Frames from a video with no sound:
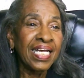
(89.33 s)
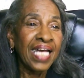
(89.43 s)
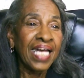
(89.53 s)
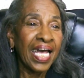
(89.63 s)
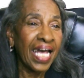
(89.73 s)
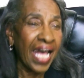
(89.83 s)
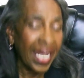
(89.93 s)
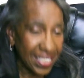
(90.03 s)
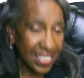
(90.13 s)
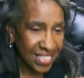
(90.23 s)
at a
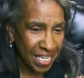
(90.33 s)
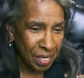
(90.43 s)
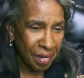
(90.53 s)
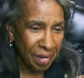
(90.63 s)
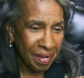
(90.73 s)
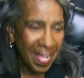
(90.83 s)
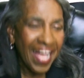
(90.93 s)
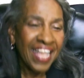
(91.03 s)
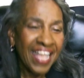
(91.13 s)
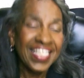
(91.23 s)
center
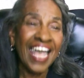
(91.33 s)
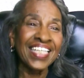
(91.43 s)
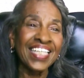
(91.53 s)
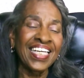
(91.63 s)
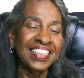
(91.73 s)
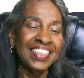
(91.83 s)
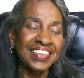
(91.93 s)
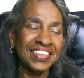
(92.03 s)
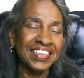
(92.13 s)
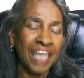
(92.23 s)
that is
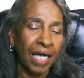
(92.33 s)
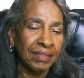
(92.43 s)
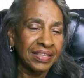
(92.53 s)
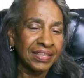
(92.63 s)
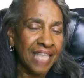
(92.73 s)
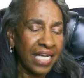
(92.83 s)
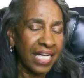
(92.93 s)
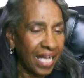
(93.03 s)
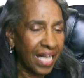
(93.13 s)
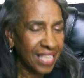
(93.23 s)
not
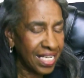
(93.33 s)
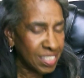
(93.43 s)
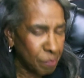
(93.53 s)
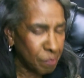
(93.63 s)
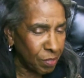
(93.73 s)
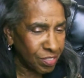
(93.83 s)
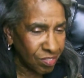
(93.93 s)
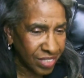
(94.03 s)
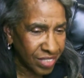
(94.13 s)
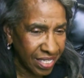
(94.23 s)
a spiritual
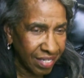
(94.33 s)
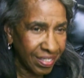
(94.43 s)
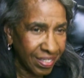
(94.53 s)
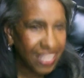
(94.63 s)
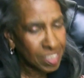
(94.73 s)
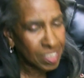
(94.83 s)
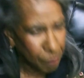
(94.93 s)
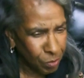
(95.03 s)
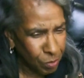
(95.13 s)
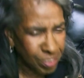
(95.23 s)
center. It's a
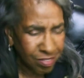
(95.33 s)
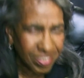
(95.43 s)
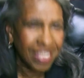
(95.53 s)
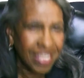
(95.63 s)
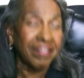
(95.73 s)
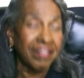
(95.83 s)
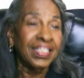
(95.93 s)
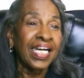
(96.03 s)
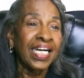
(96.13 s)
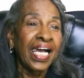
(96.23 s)
spiritual center.
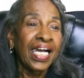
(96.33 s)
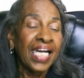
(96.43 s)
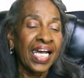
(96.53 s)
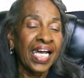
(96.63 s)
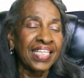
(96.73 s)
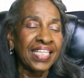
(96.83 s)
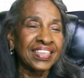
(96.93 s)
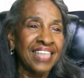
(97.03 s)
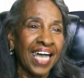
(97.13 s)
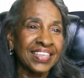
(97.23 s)
It is
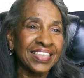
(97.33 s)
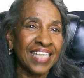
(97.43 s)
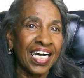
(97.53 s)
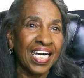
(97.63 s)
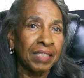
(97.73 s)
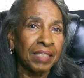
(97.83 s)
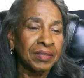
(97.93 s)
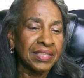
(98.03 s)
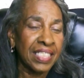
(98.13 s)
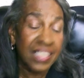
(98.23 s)
not
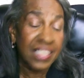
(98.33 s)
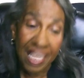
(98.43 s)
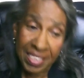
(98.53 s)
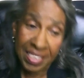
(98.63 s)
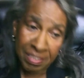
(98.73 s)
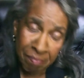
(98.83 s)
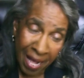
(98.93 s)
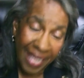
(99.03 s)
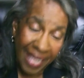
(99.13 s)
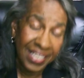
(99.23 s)
Science of Mind.
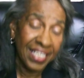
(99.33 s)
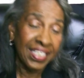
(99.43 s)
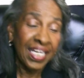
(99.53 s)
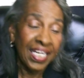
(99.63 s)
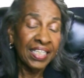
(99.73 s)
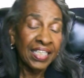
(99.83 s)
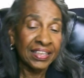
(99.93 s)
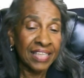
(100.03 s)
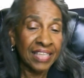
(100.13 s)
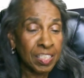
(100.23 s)
It is not
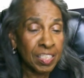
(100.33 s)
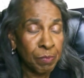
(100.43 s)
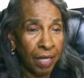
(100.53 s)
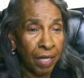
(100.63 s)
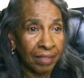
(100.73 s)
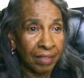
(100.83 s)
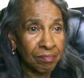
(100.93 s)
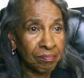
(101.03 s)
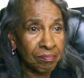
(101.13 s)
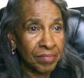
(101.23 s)

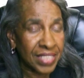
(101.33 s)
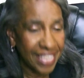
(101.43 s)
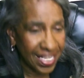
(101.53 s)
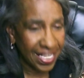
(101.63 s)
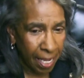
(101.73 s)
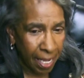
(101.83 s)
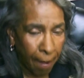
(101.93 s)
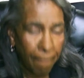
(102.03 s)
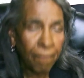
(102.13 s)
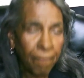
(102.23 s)
CSL,
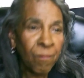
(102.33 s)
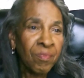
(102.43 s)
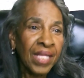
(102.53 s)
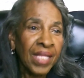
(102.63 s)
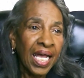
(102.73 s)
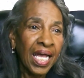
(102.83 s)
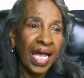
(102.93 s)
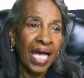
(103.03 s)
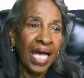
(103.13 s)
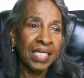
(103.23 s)
and
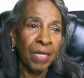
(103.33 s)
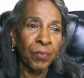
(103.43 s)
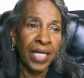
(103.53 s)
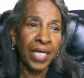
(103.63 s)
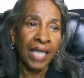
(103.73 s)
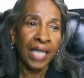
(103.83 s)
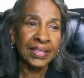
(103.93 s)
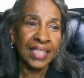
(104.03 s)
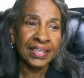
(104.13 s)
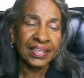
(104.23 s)
we are just
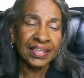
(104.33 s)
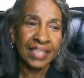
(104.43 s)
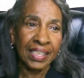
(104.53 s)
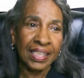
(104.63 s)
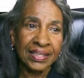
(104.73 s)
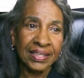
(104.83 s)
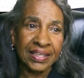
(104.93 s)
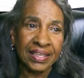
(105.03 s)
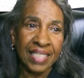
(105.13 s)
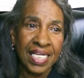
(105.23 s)
it's